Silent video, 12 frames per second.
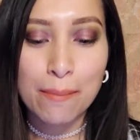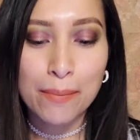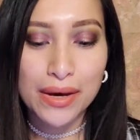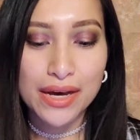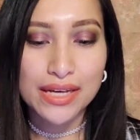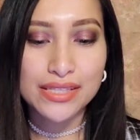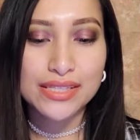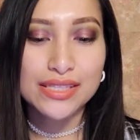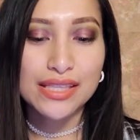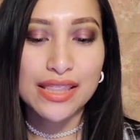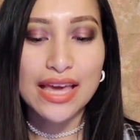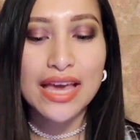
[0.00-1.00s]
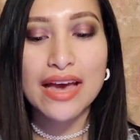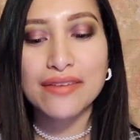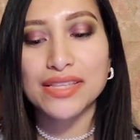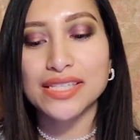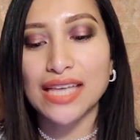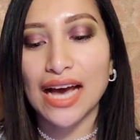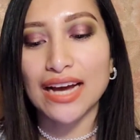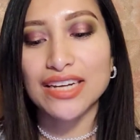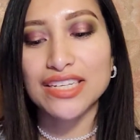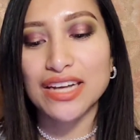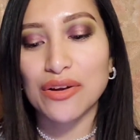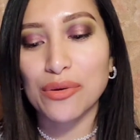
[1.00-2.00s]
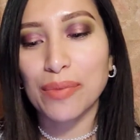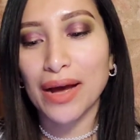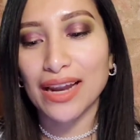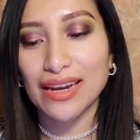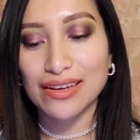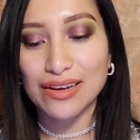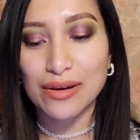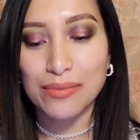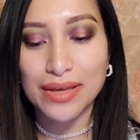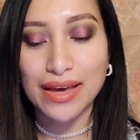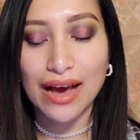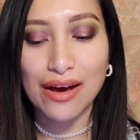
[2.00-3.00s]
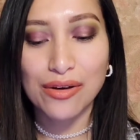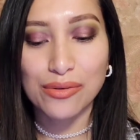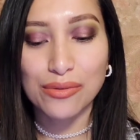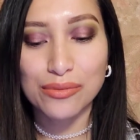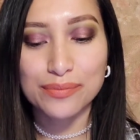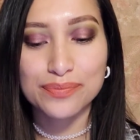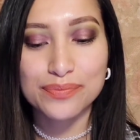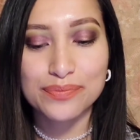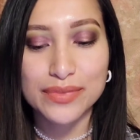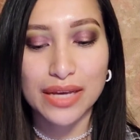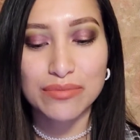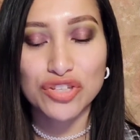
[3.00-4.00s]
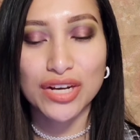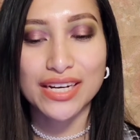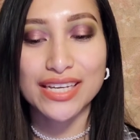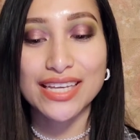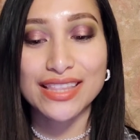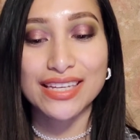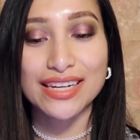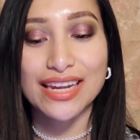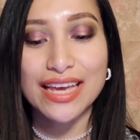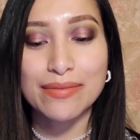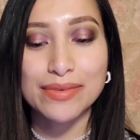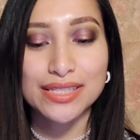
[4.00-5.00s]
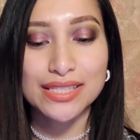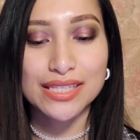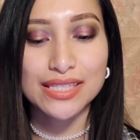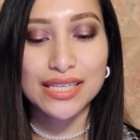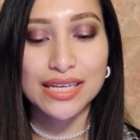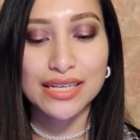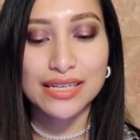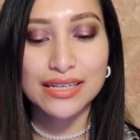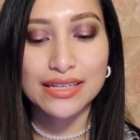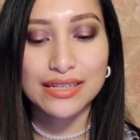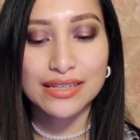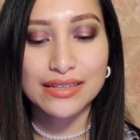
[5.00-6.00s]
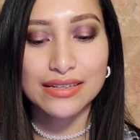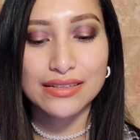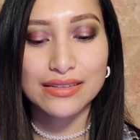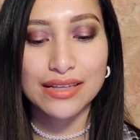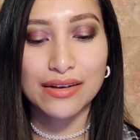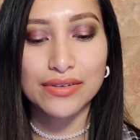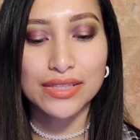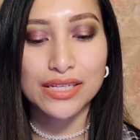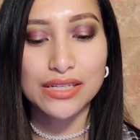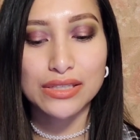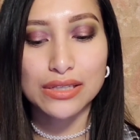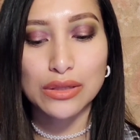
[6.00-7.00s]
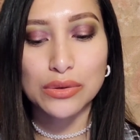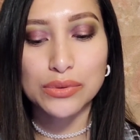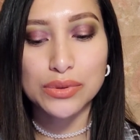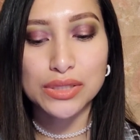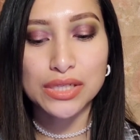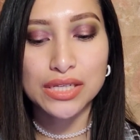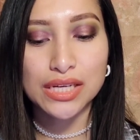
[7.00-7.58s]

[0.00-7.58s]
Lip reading: But they have this eyeshadow palette coming out. I'm trying to get the name because it's like not really disclosed.